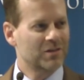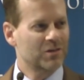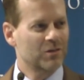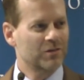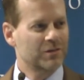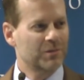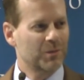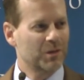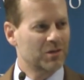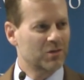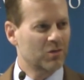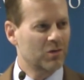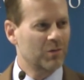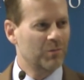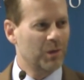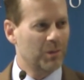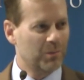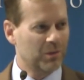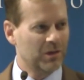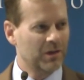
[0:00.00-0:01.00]
So if something's going to
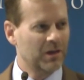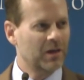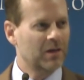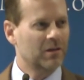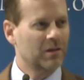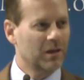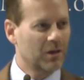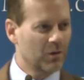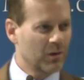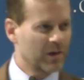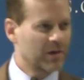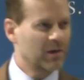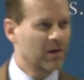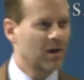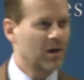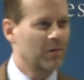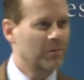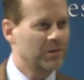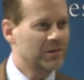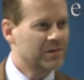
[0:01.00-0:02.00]
be politically correct, it
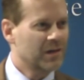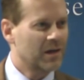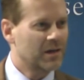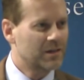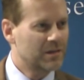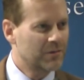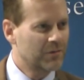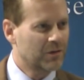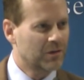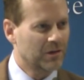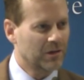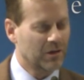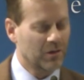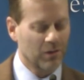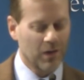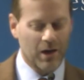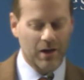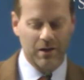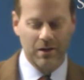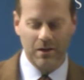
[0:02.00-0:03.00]
ought to be scientifically
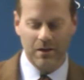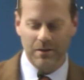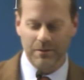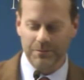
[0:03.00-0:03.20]
correct.